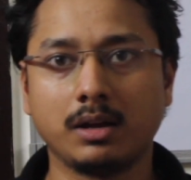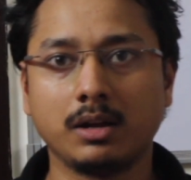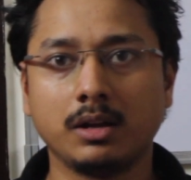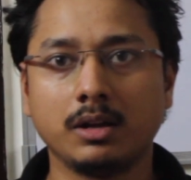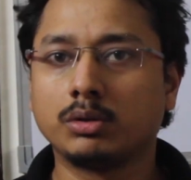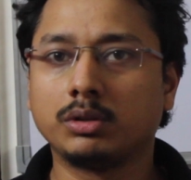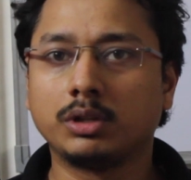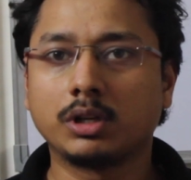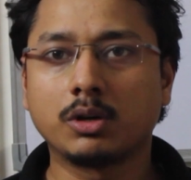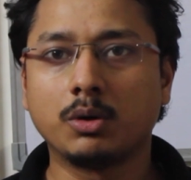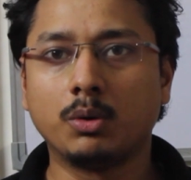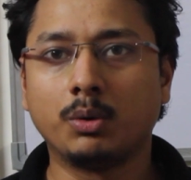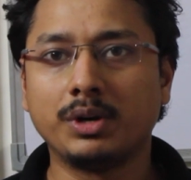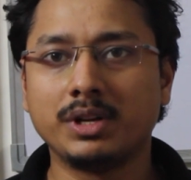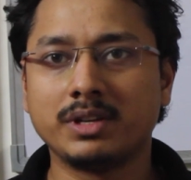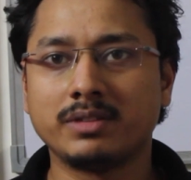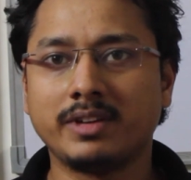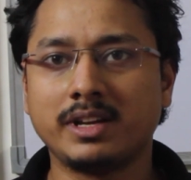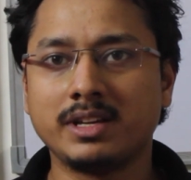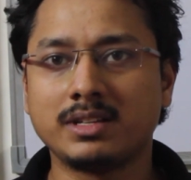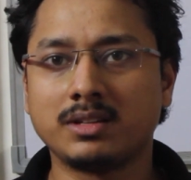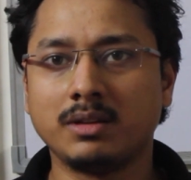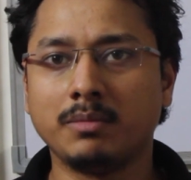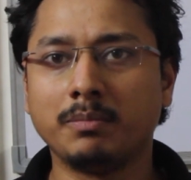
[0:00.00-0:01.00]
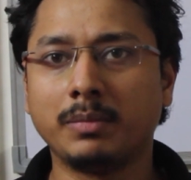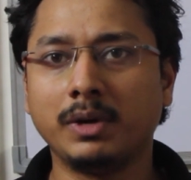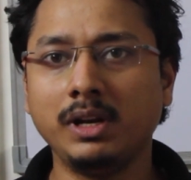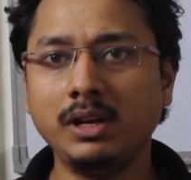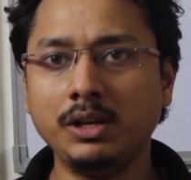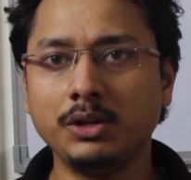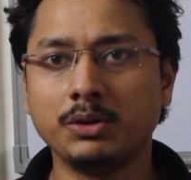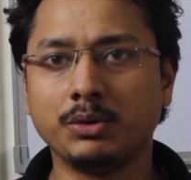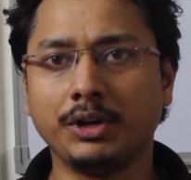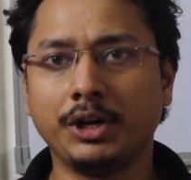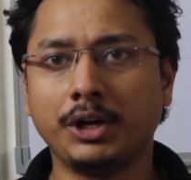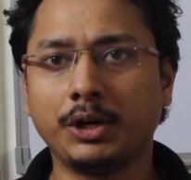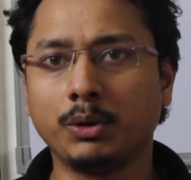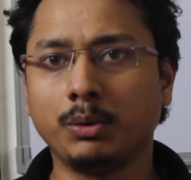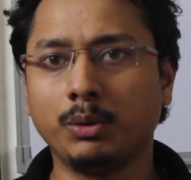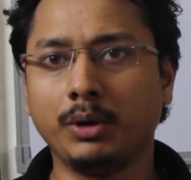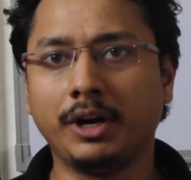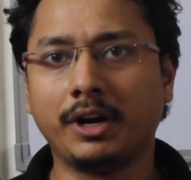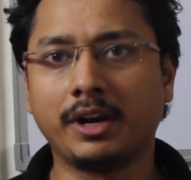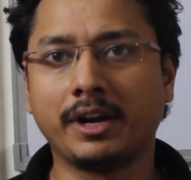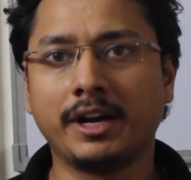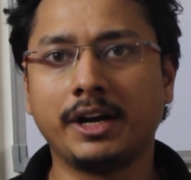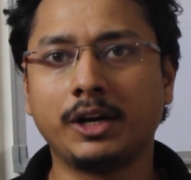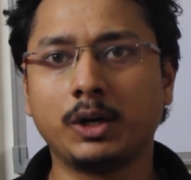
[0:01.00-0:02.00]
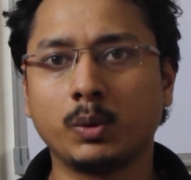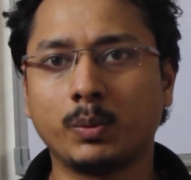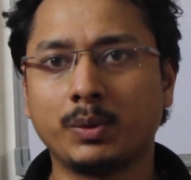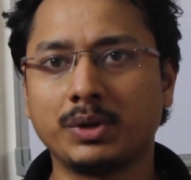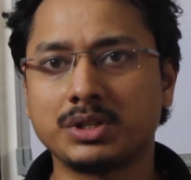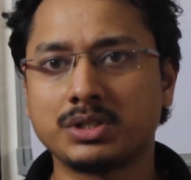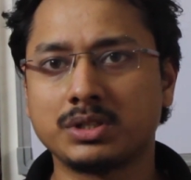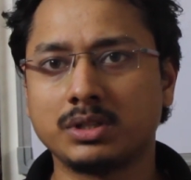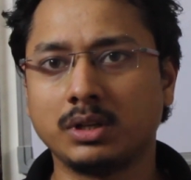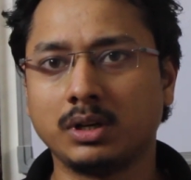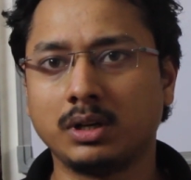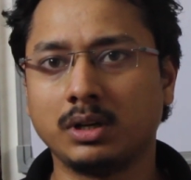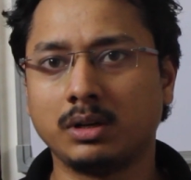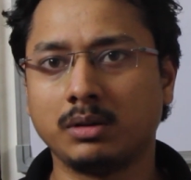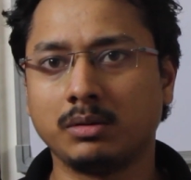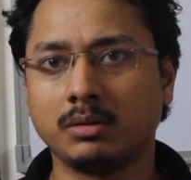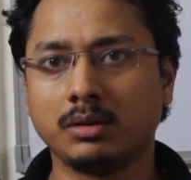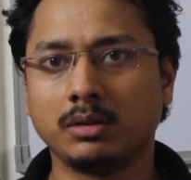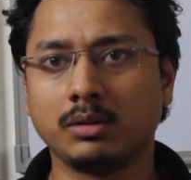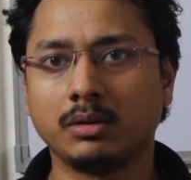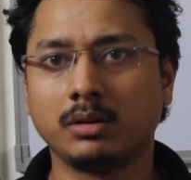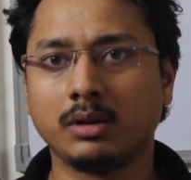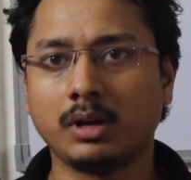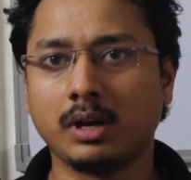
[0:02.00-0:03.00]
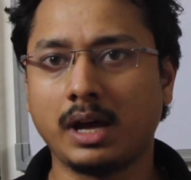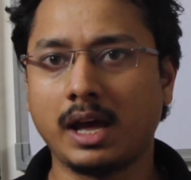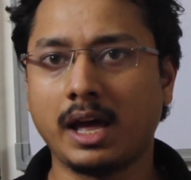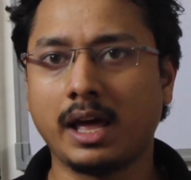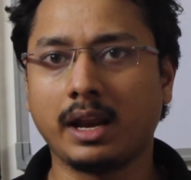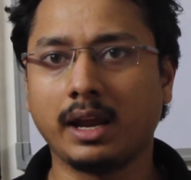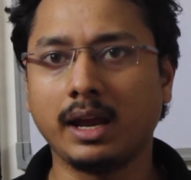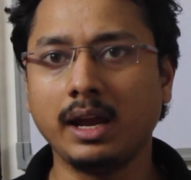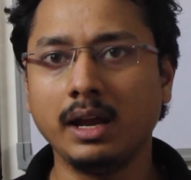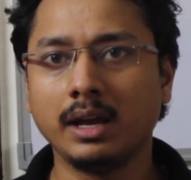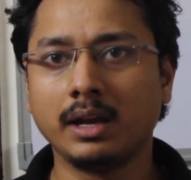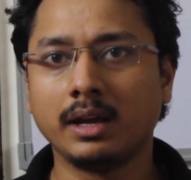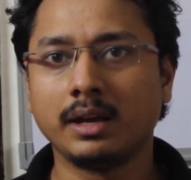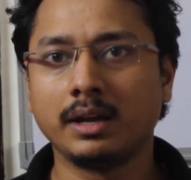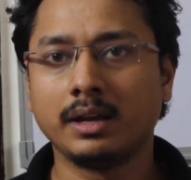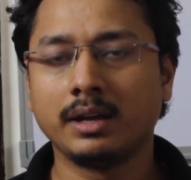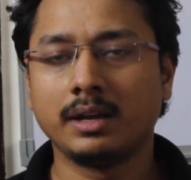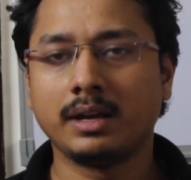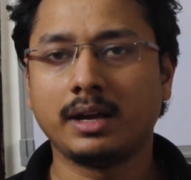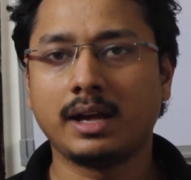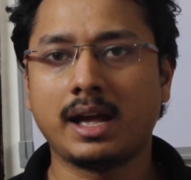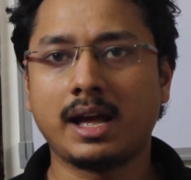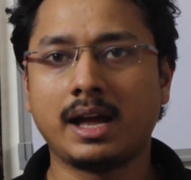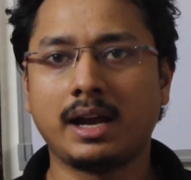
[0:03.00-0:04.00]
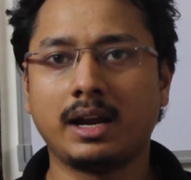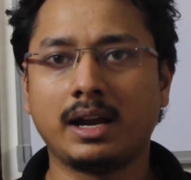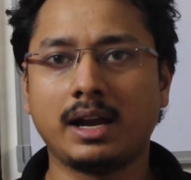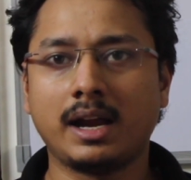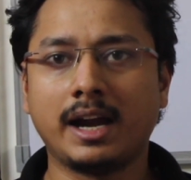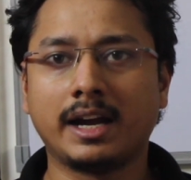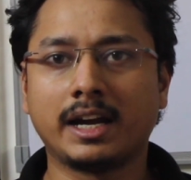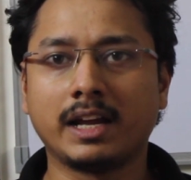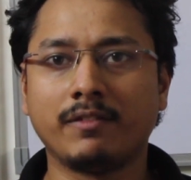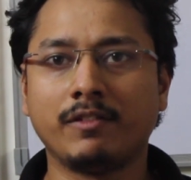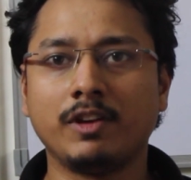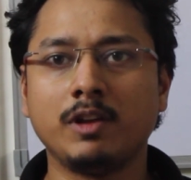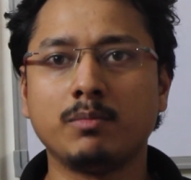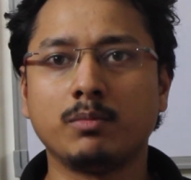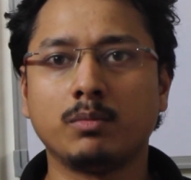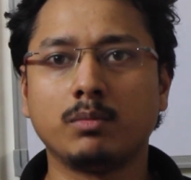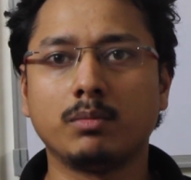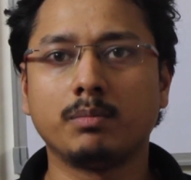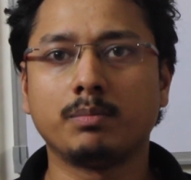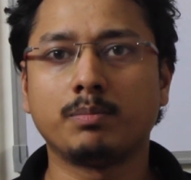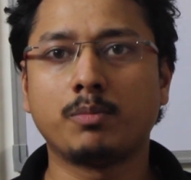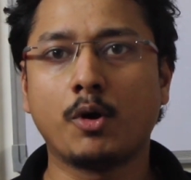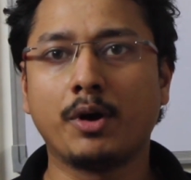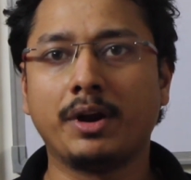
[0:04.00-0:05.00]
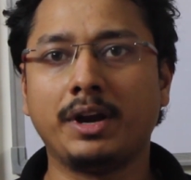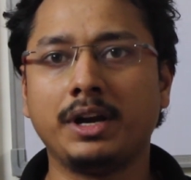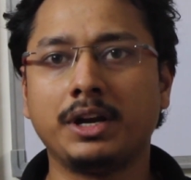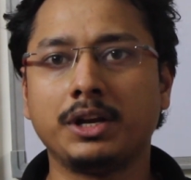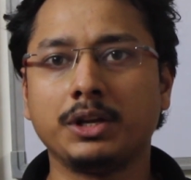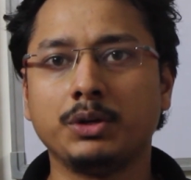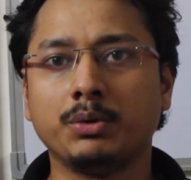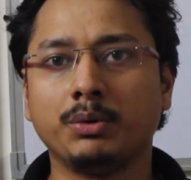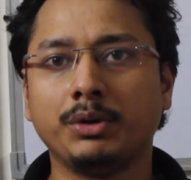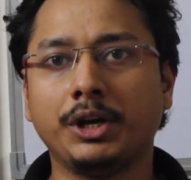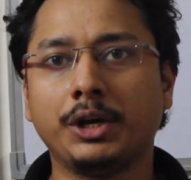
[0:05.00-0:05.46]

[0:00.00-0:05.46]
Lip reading: So the code is very simple. You need to iterate towards the array, and at every point you